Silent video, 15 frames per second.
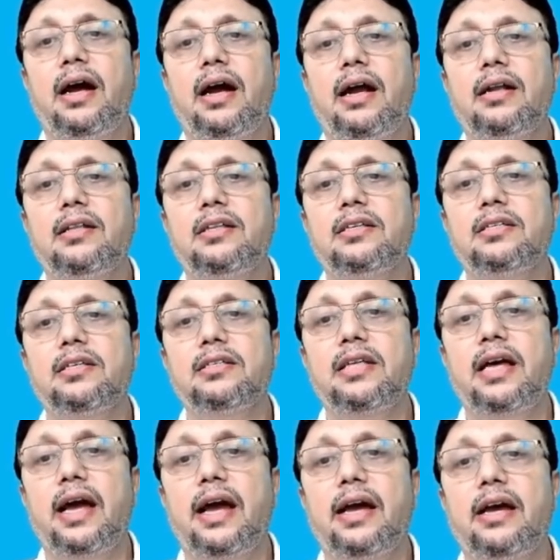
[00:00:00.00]
and this
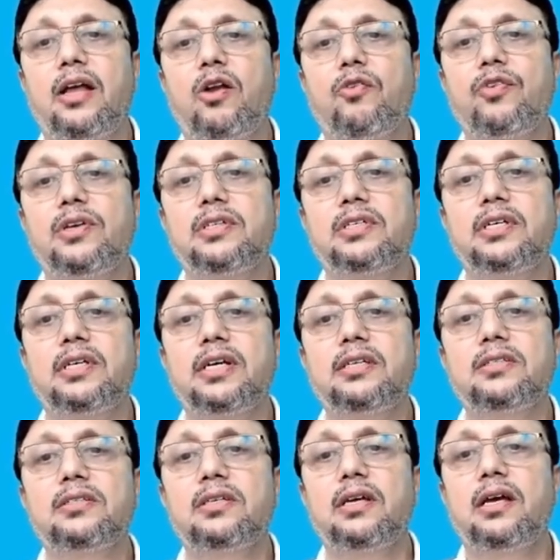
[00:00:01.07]
is the angle of
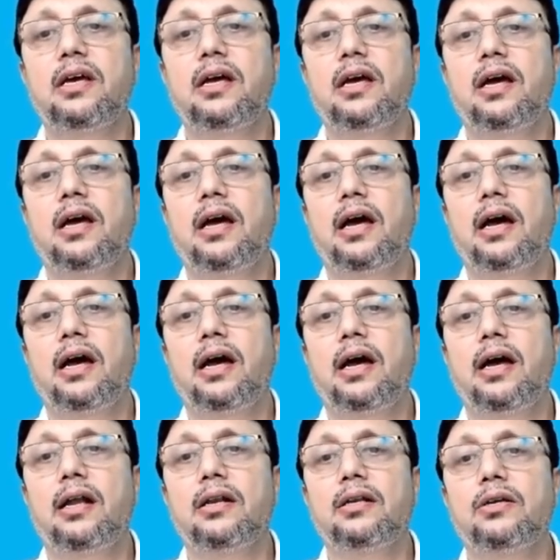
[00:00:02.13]
incidence,
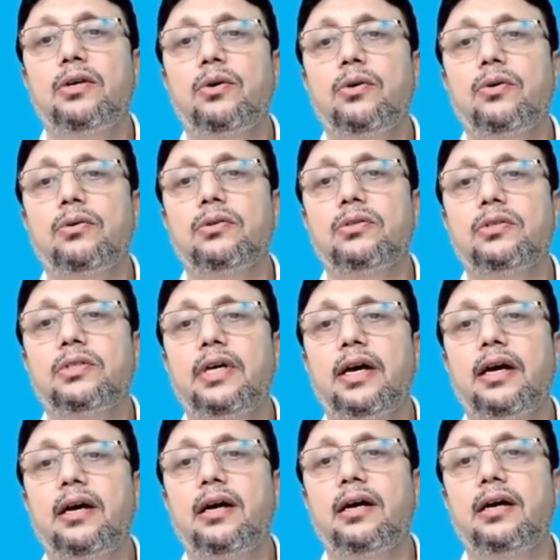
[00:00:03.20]
and you
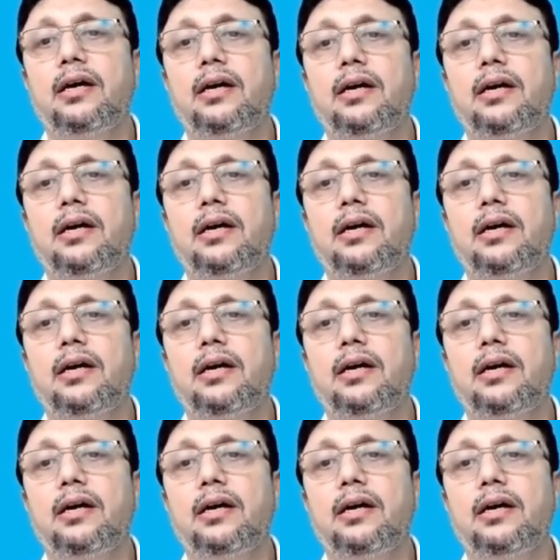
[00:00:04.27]
say